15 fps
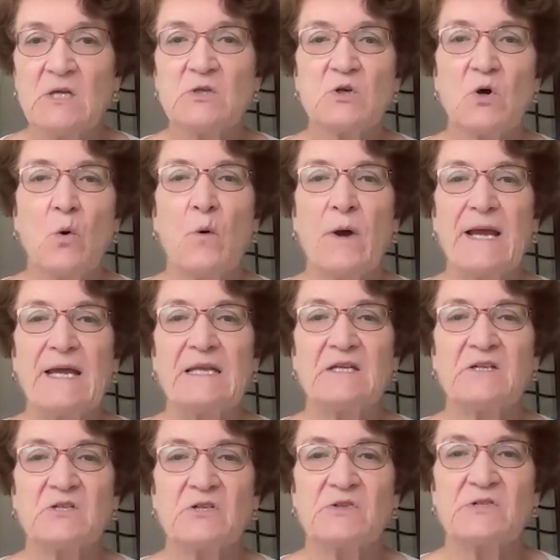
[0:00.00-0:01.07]
Don't wait
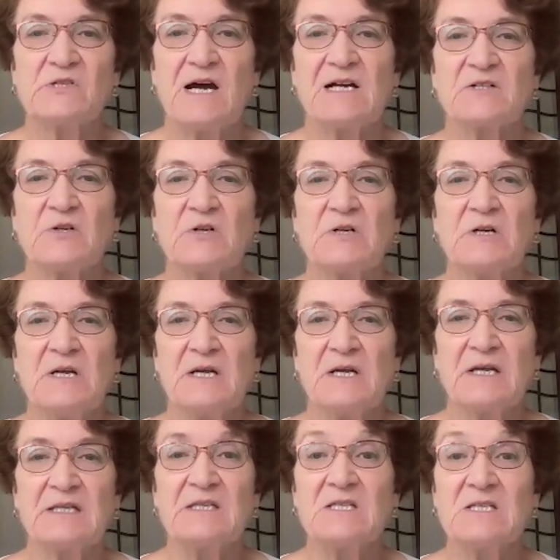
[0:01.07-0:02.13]
until the doctor
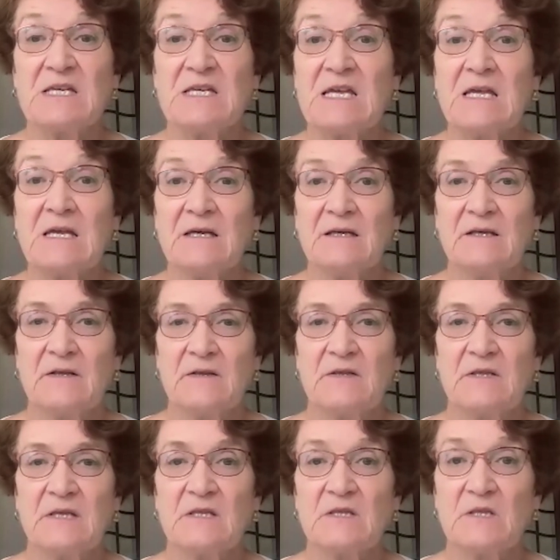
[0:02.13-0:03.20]
can see
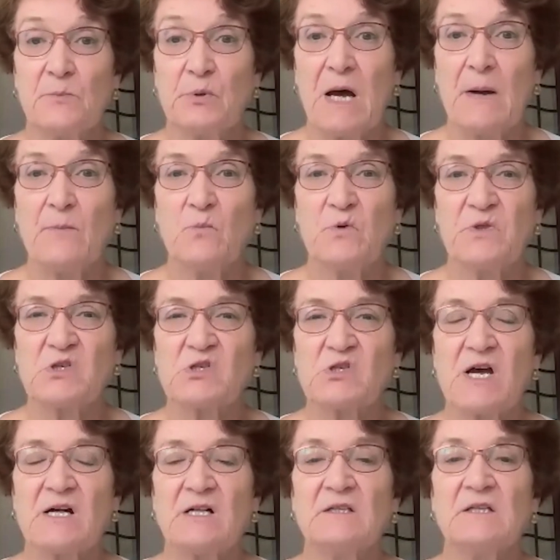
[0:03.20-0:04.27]
the problem with the
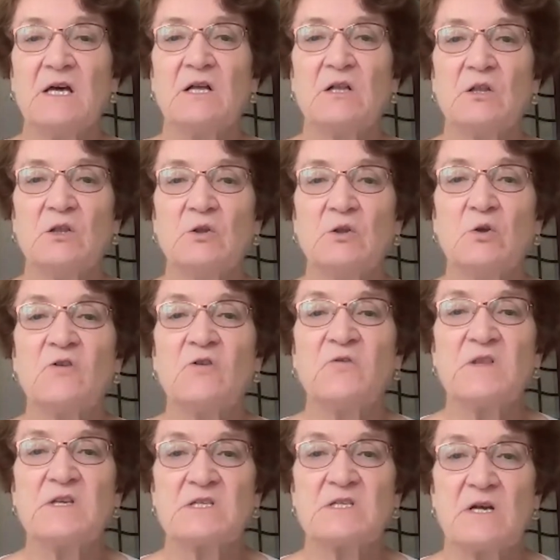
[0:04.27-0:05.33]
child. Look
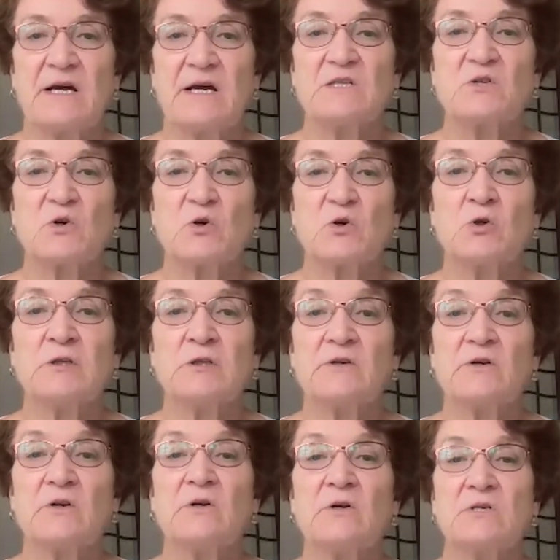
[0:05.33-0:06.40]
for the signs
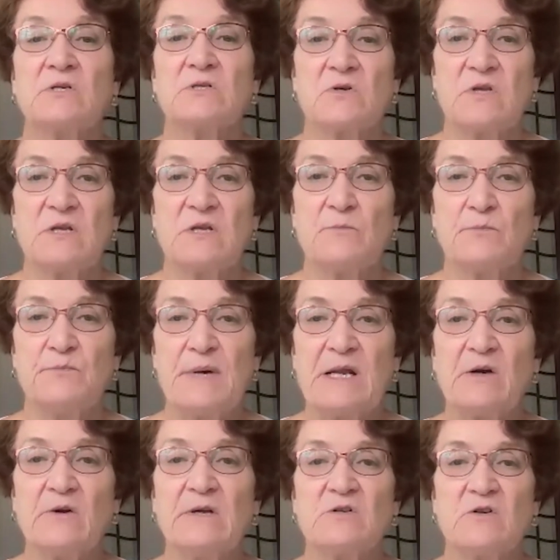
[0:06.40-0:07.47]
earlier so that
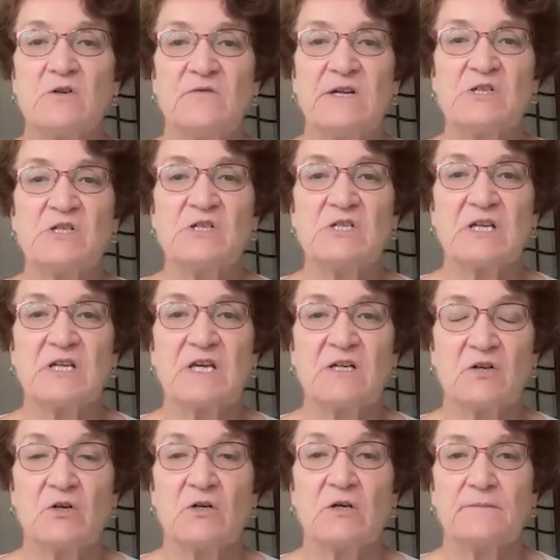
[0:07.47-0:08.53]
better interventions can
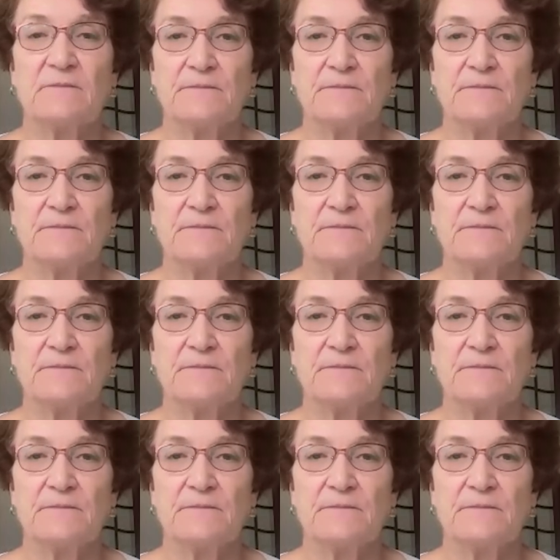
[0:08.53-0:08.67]
occur.